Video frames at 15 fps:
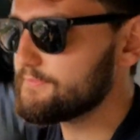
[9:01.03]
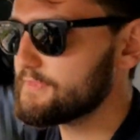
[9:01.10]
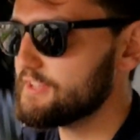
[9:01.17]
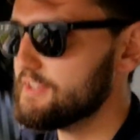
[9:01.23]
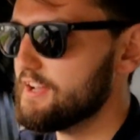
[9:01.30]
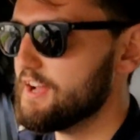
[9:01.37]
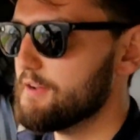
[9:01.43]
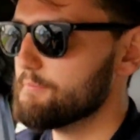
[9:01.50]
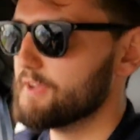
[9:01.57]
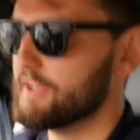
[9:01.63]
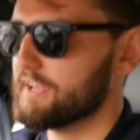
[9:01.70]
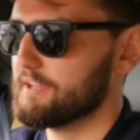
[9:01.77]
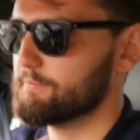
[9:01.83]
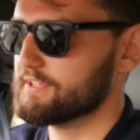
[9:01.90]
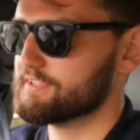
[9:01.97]

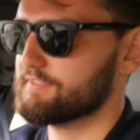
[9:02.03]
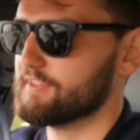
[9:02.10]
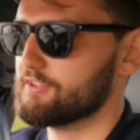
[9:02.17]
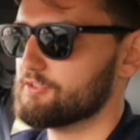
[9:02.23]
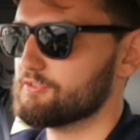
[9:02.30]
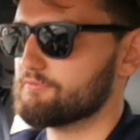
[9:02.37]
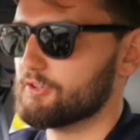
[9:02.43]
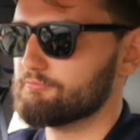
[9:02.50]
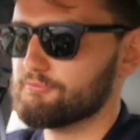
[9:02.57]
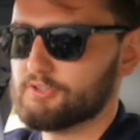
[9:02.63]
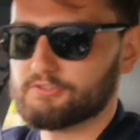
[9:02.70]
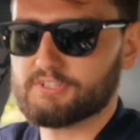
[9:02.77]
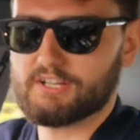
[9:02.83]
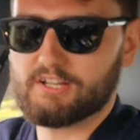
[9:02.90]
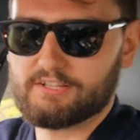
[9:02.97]
Again, massive thank you to Ron
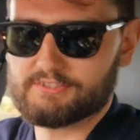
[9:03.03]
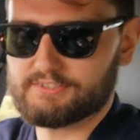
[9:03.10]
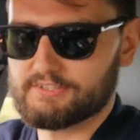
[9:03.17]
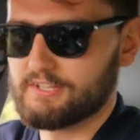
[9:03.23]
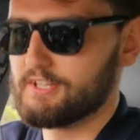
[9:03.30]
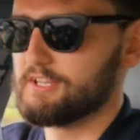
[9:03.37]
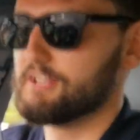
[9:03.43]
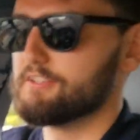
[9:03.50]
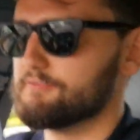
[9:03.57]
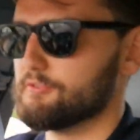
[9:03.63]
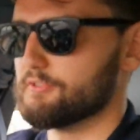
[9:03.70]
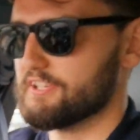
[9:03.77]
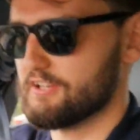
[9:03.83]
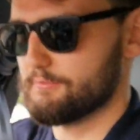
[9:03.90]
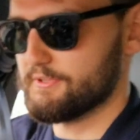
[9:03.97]
Road Cars for
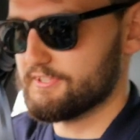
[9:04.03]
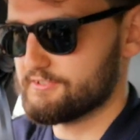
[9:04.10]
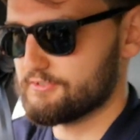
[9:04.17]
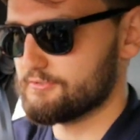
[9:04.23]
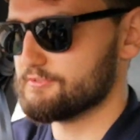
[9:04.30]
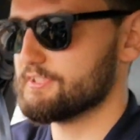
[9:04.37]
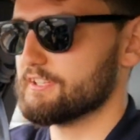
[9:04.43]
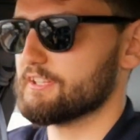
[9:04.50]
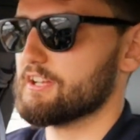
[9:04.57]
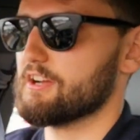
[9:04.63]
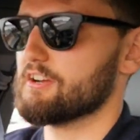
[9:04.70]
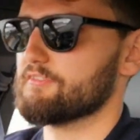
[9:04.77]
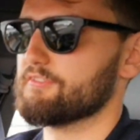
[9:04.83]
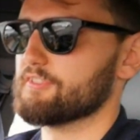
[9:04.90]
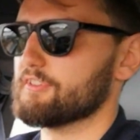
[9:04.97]
allowing me to take the car
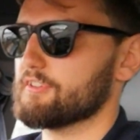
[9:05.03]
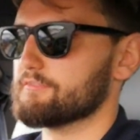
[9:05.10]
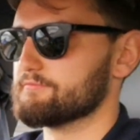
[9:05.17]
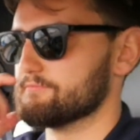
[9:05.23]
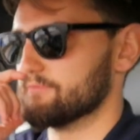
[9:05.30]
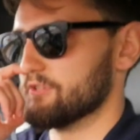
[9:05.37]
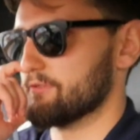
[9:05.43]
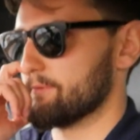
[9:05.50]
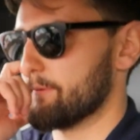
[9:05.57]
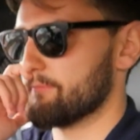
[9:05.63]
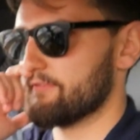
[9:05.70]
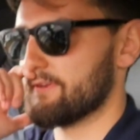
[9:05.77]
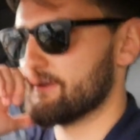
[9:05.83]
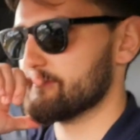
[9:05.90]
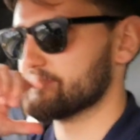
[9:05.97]
up for, you know, a couple
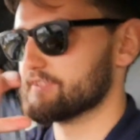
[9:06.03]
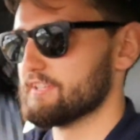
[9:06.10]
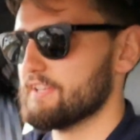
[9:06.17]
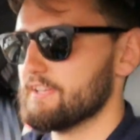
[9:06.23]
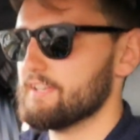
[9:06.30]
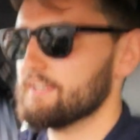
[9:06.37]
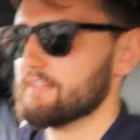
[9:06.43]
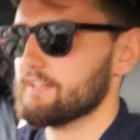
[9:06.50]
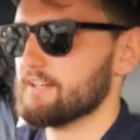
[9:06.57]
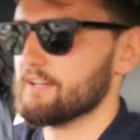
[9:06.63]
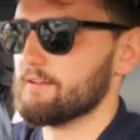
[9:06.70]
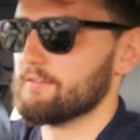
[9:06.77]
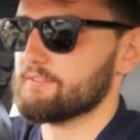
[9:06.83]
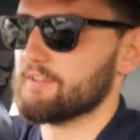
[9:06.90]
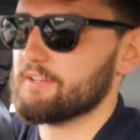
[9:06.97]
of hours
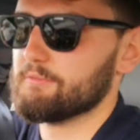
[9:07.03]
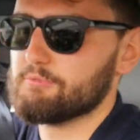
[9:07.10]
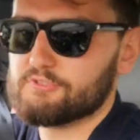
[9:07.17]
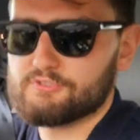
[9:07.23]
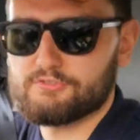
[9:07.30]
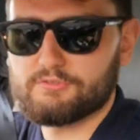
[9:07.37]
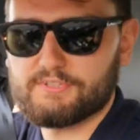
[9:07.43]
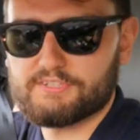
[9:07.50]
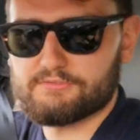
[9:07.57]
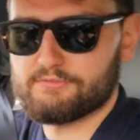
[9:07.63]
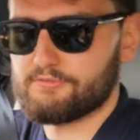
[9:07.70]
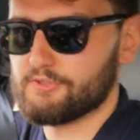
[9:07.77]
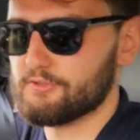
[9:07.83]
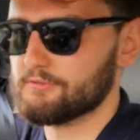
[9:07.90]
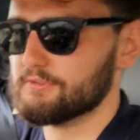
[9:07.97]
and able to do this
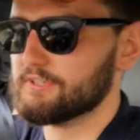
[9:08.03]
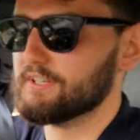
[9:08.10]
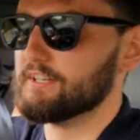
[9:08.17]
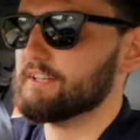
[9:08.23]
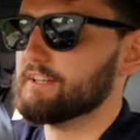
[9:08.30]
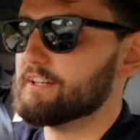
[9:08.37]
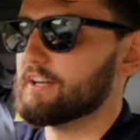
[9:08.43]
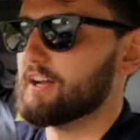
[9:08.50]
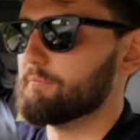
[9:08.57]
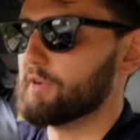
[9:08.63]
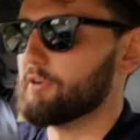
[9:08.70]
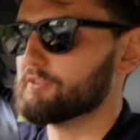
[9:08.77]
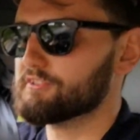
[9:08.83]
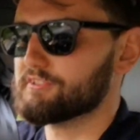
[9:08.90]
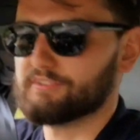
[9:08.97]
review. I
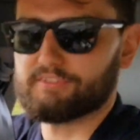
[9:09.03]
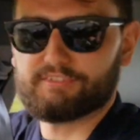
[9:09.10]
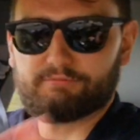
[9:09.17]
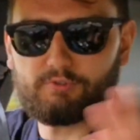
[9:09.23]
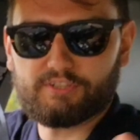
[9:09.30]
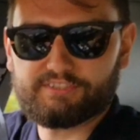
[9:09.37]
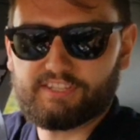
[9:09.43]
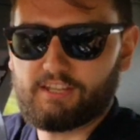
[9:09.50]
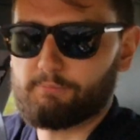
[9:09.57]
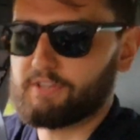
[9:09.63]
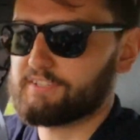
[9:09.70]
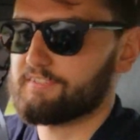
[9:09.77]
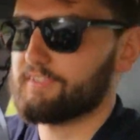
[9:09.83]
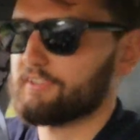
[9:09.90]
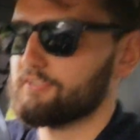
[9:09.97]
also just want to say a
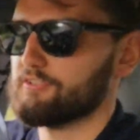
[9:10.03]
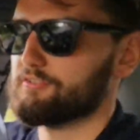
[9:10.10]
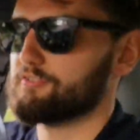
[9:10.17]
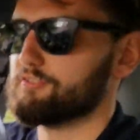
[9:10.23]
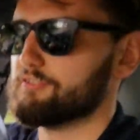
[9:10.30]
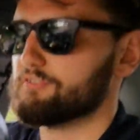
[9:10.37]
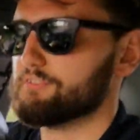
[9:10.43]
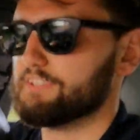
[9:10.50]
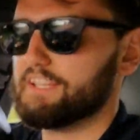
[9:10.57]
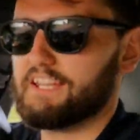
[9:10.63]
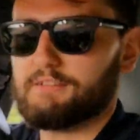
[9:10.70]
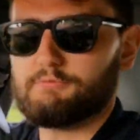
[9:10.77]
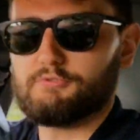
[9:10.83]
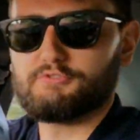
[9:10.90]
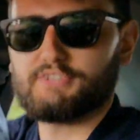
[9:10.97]
massive thank you to
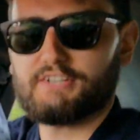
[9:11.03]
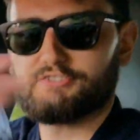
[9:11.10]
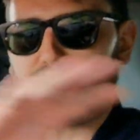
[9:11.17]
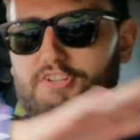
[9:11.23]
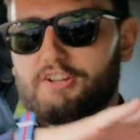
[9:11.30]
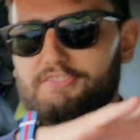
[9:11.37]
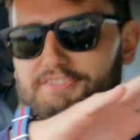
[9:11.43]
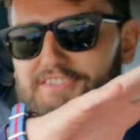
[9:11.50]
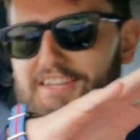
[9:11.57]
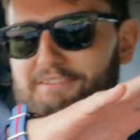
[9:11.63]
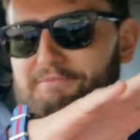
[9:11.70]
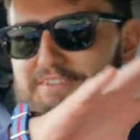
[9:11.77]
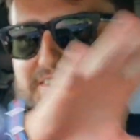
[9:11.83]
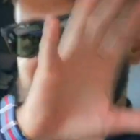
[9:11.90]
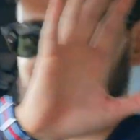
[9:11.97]
Liam, who's actually, you can't see him,
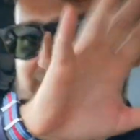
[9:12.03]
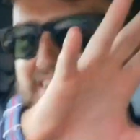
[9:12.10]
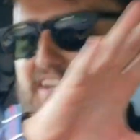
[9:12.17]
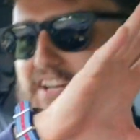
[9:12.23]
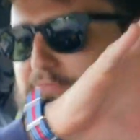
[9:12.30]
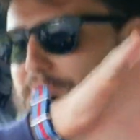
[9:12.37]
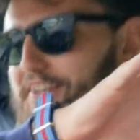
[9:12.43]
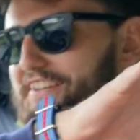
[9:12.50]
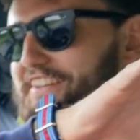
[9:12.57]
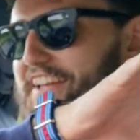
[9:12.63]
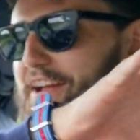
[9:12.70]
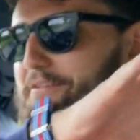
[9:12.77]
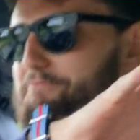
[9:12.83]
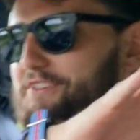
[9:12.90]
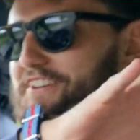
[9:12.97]
he's actually hiding behind the
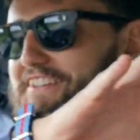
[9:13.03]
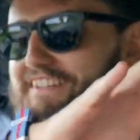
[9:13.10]
camera.